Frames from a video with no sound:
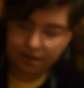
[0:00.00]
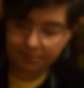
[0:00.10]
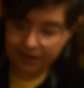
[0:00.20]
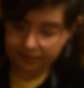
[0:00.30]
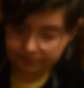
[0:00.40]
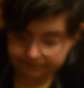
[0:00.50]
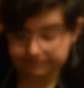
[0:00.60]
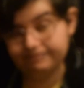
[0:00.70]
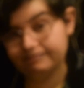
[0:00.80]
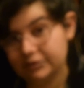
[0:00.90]
But
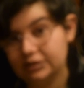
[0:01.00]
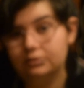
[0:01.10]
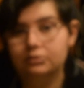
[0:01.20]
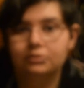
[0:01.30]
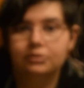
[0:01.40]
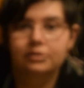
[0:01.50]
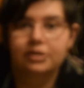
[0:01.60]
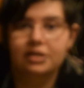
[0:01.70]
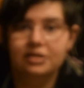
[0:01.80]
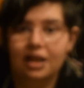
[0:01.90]

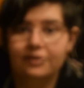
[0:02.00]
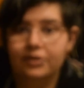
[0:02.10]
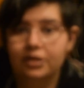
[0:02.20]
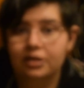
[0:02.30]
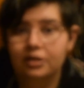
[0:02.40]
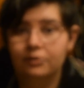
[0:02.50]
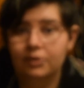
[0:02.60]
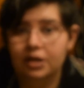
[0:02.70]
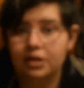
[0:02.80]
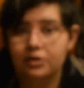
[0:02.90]
such is life.
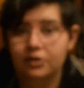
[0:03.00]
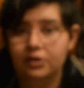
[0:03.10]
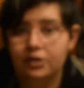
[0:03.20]
What can you do?